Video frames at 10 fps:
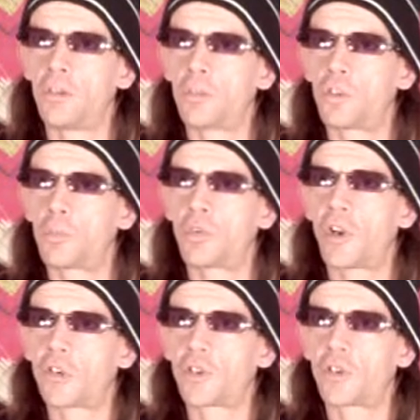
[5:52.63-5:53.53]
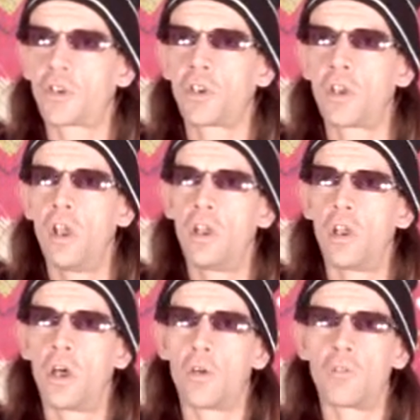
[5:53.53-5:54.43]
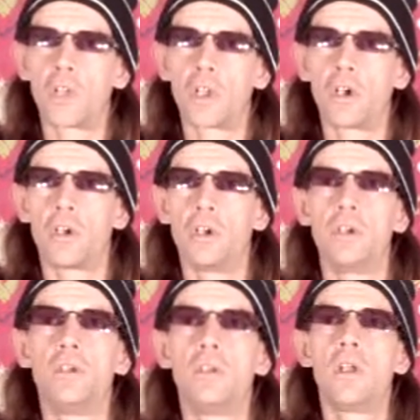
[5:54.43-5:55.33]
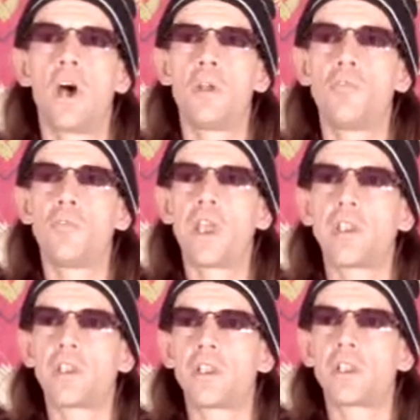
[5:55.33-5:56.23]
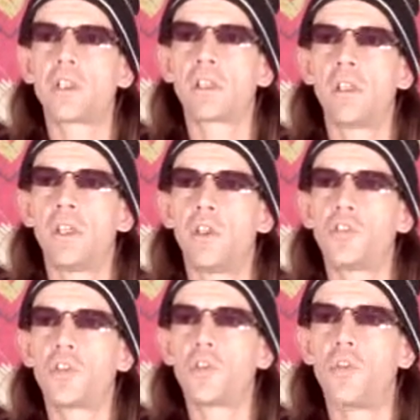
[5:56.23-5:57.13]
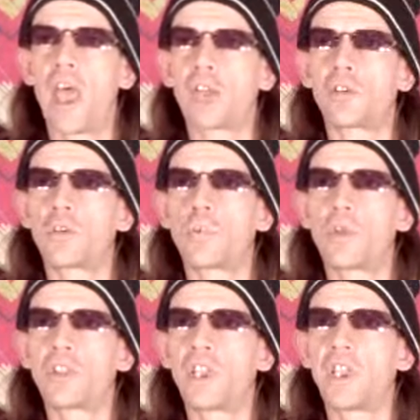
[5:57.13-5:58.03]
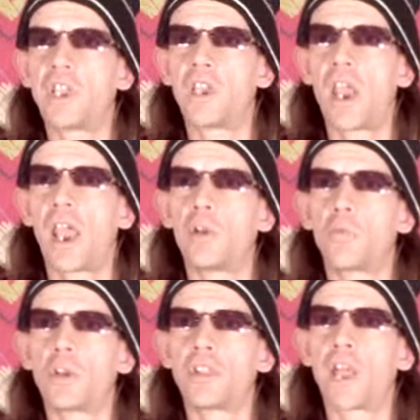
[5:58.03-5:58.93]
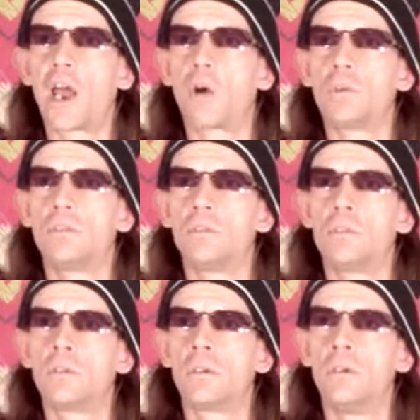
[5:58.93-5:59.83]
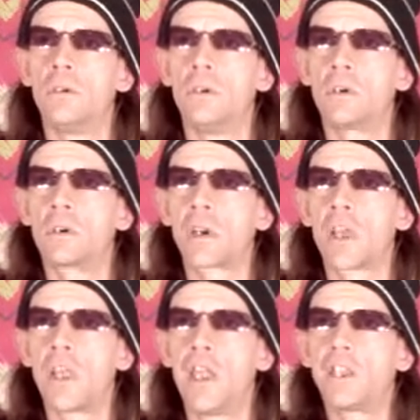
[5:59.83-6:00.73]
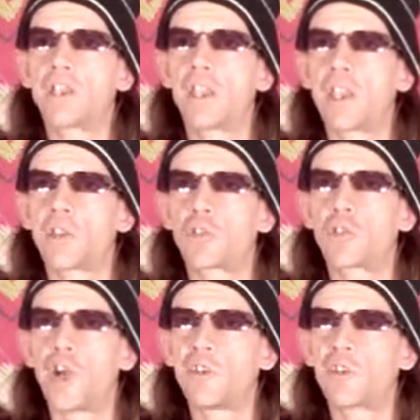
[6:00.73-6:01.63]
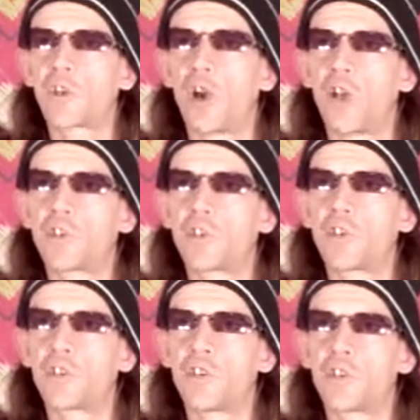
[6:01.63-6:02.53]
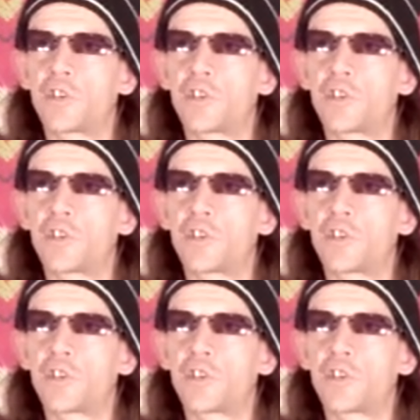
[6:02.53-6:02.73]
suppression of the unveiling is the battle within and without. It takes Christ consciousness